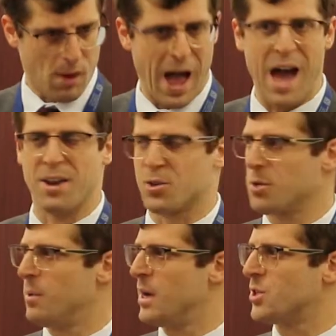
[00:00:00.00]
add a
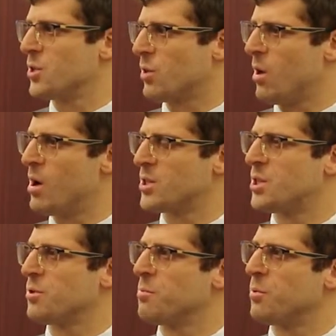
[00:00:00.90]
termination clause
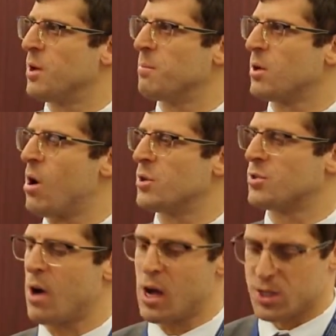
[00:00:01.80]
to your employment
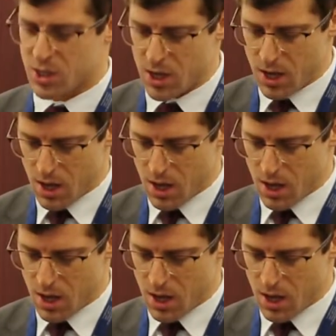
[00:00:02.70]
contracts